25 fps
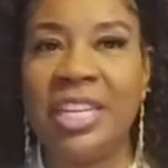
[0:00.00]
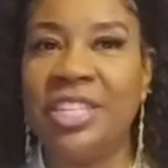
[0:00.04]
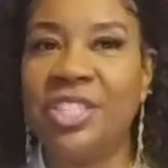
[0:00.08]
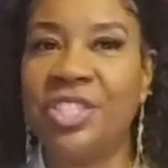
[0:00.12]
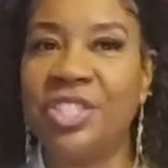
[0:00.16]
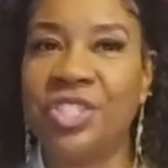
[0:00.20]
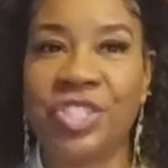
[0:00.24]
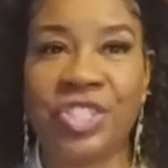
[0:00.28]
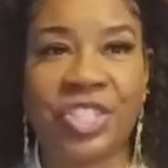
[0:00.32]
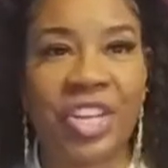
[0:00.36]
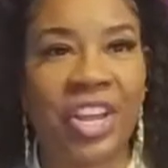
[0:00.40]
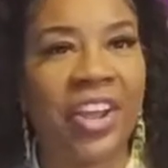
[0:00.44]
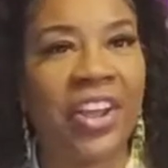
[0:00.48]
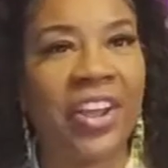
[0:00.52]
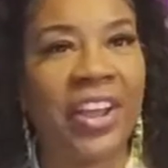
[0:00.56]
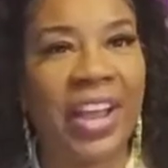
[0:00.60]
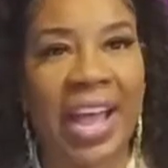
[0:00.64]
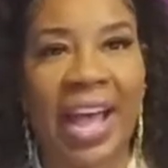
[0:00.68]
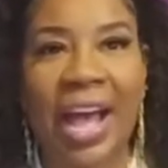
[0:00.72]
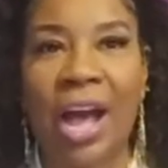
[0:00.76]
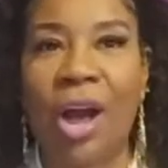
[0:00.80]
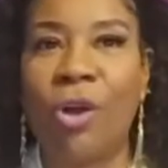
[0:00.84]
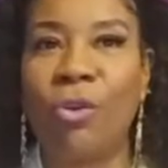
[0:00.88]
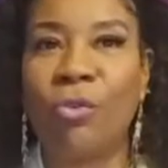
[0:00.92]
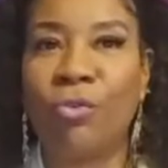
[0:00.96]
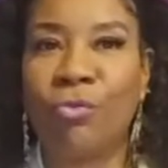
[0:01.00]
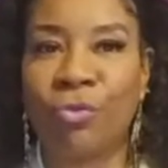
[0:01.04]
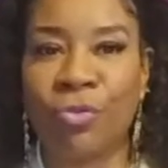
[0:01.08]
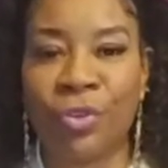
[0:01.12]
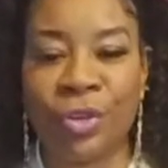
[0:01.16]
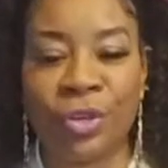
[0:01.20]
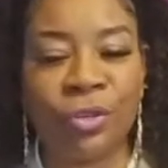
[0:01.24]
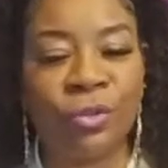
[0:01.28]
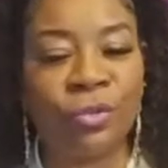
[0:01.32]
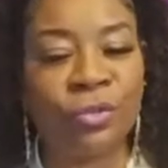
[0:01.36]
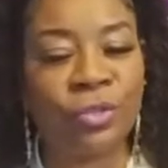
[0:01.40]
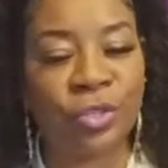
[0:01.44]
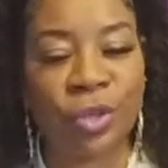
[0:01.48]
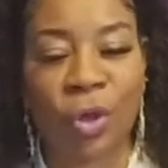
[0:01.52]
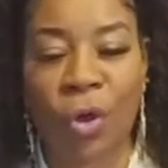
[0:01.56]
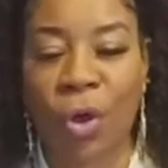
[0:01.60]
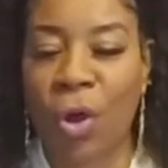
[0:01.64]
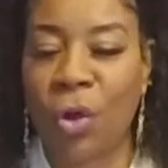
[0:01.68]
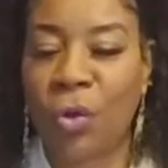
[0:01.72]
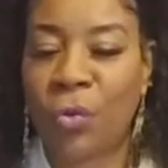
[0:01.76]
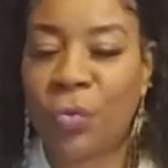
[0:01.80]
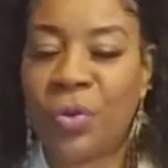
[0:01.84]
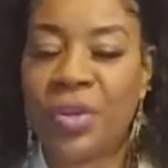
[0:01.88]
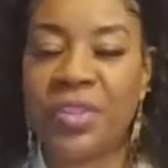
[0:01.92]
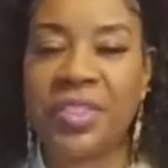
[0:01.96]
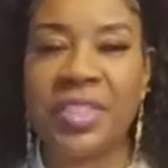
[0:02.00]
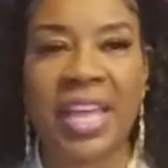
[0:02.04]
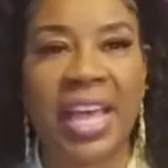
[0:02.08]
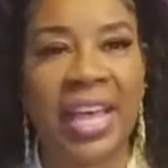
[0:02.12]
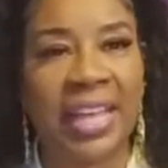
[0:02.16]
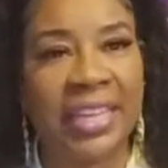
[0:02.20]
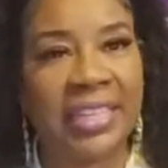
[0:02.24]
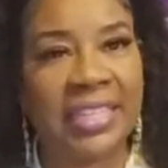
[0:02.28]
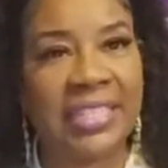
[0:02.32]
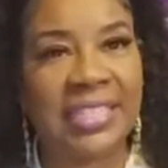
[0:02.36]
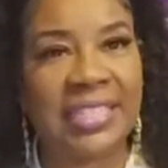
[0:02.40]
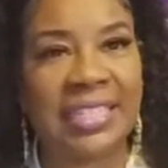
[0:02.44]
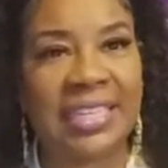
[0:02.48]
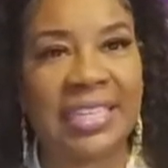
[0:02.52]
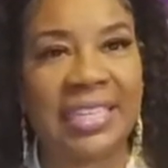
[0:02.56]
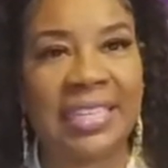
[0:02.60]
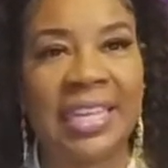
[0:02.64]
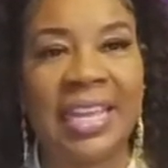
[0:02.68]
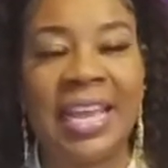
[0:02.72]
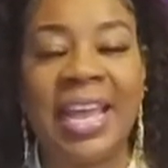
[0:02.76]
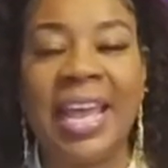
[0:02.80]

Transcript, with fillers: Share out real talk with Ellasin.